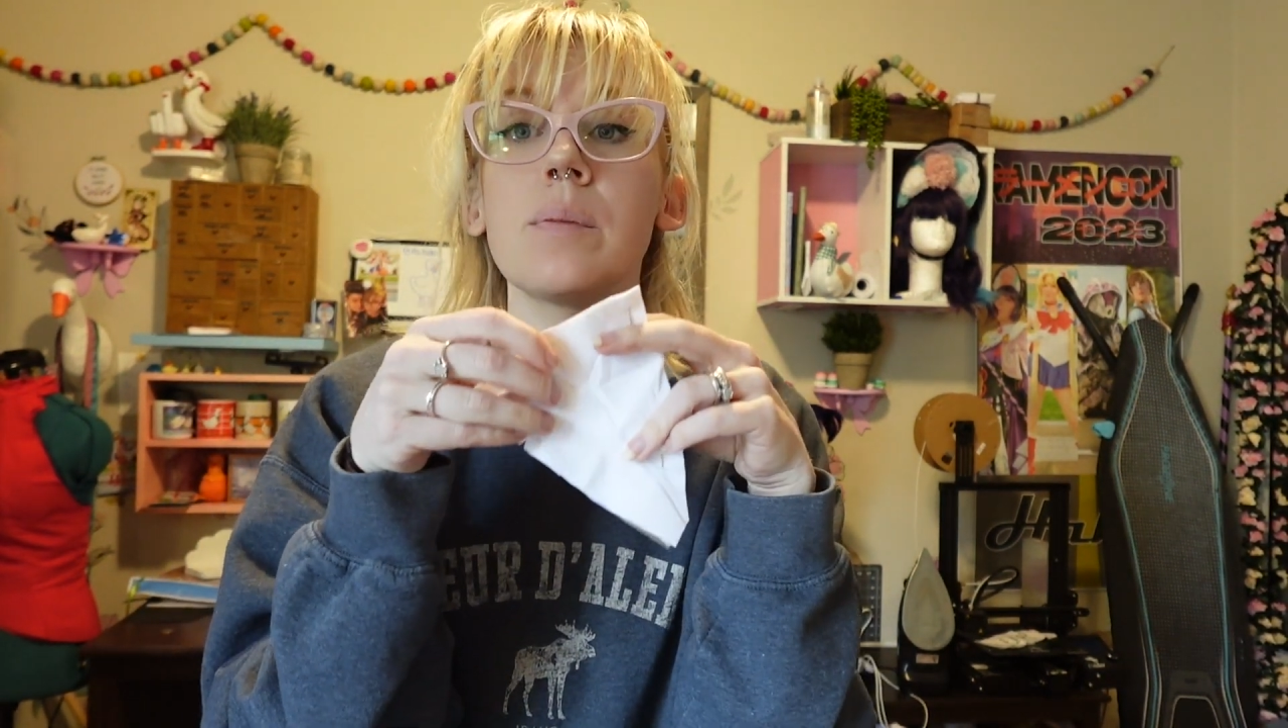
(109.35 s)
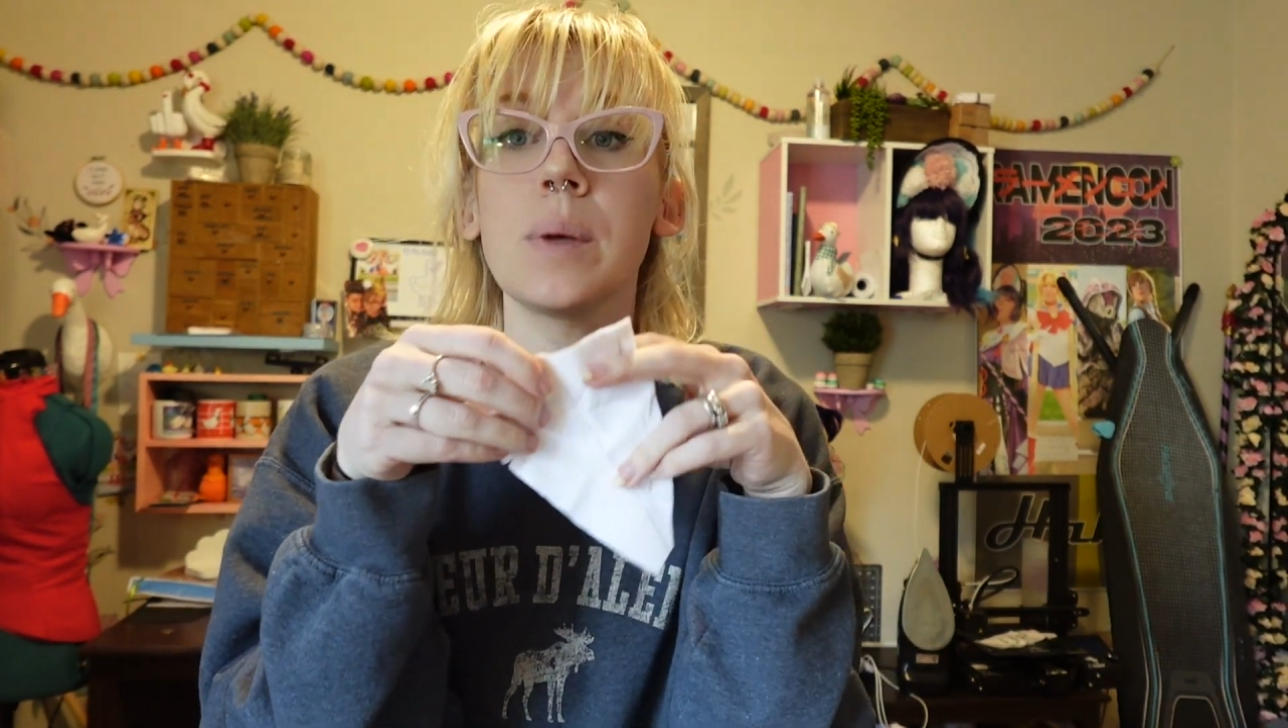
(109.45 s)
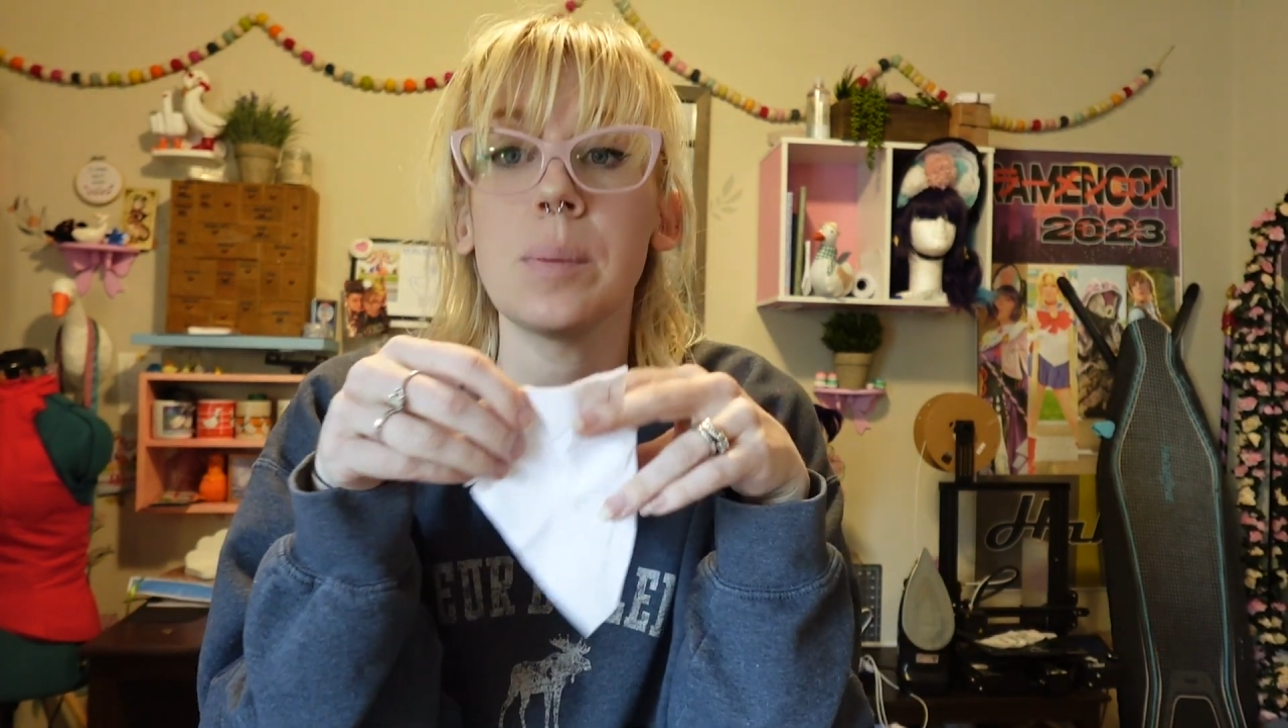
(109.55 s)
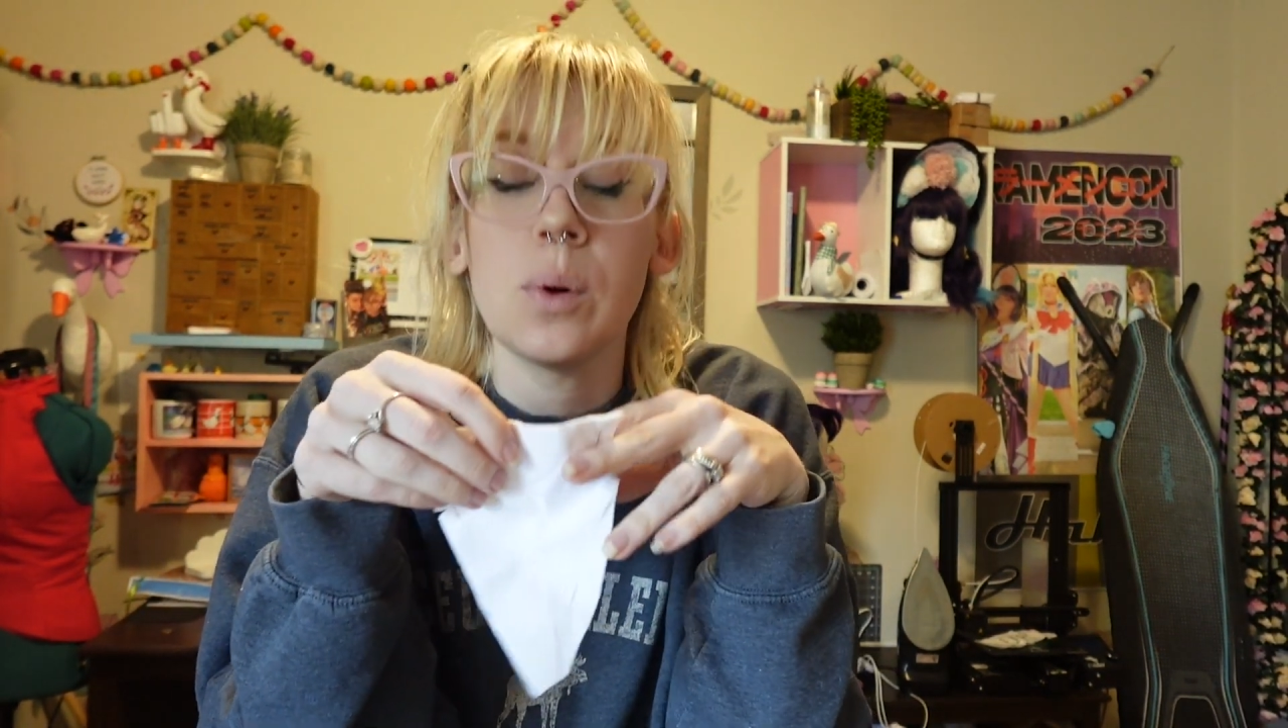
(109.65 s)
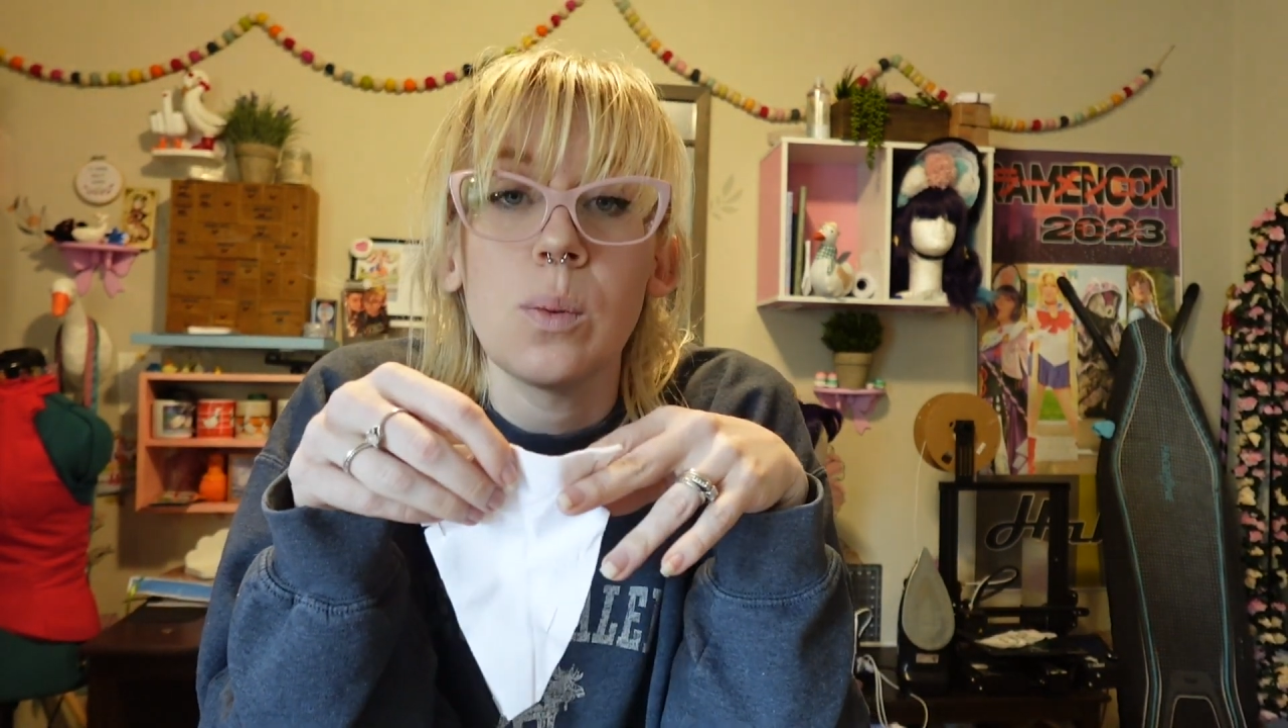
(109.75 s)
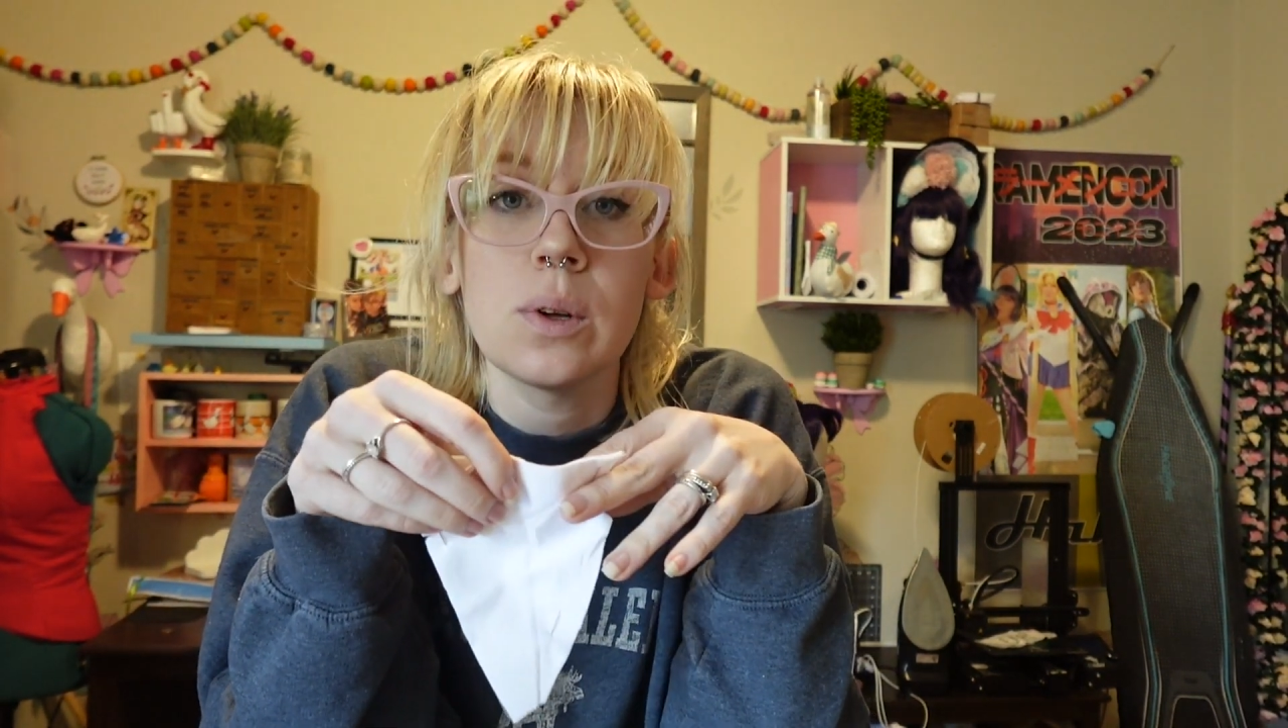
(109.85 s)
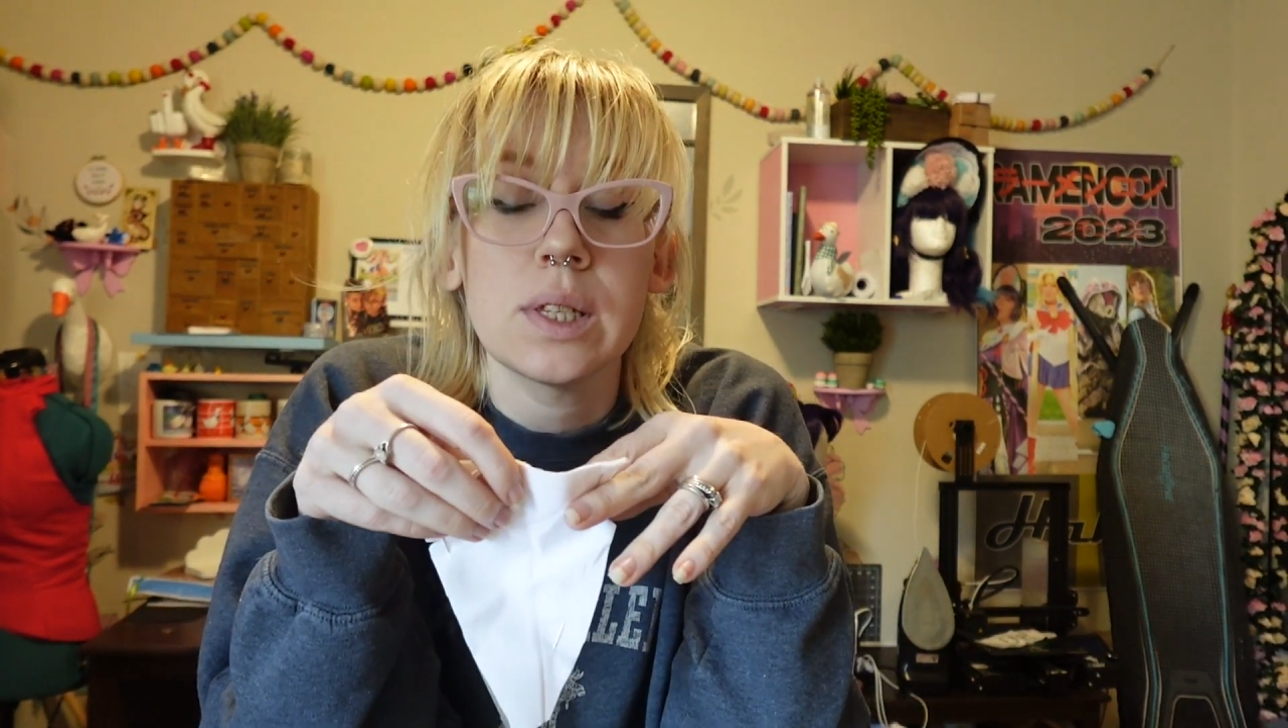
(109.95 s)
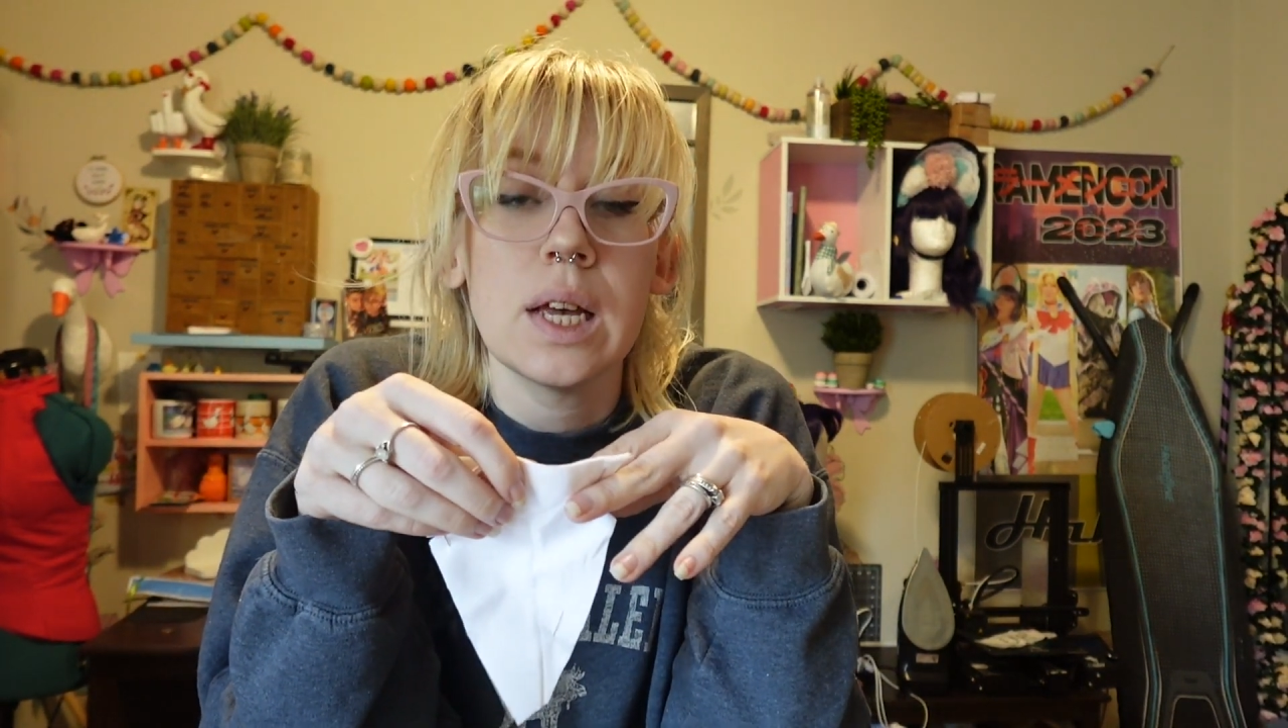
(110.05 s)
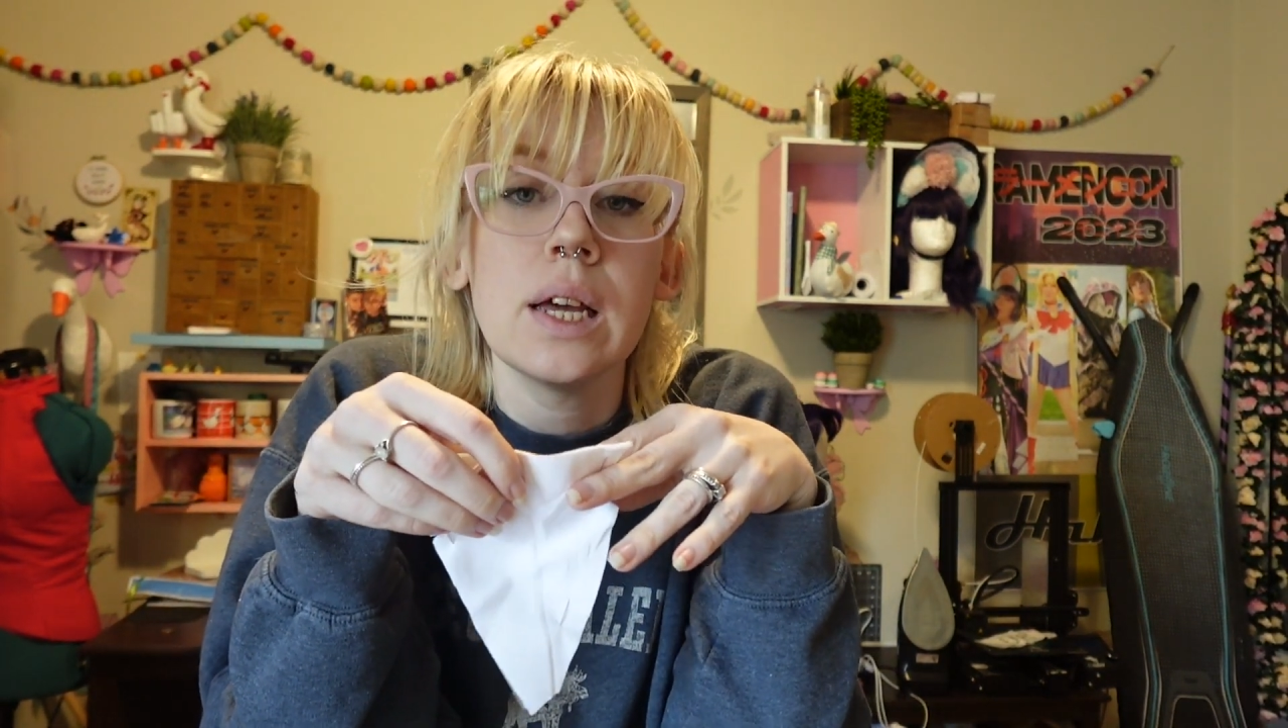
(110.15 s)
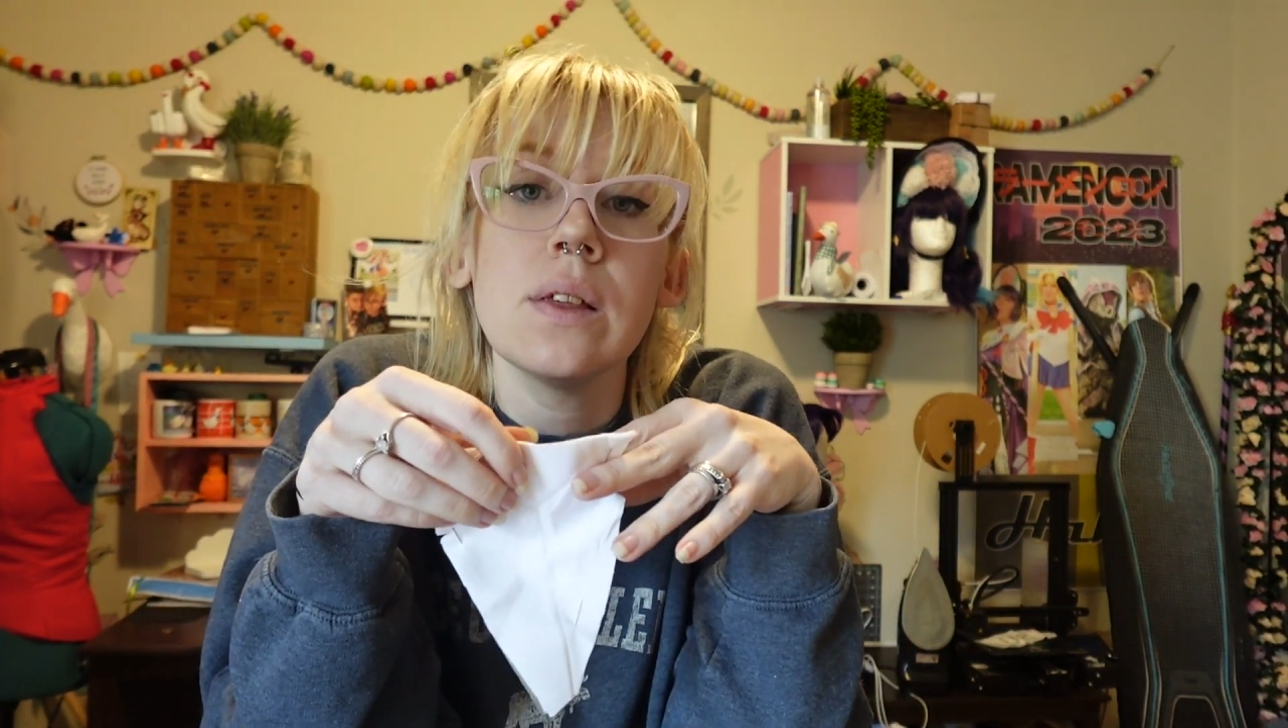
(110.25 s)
people will say